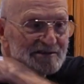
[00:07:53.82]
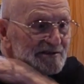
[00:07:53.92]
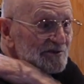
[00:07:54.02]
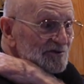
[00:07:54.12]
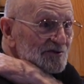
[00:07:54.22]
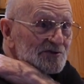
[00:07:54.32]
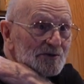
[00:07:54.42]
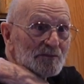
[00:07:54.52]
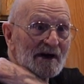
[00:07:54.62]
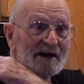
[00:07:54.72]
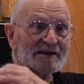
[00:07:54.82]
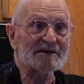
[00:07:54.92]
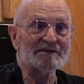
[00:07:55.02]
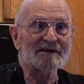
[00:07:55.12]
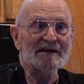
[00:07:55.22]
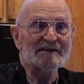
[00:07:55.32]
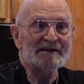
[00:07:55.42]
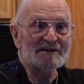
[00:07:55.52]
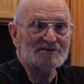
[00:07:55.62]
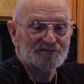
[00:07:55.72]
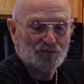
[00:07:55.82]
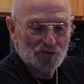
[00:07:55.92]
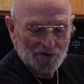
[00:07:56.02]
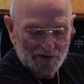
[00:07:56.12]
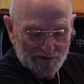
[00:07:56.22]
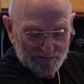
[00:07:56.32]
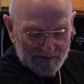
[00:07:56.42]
stitches on the back. The other 4,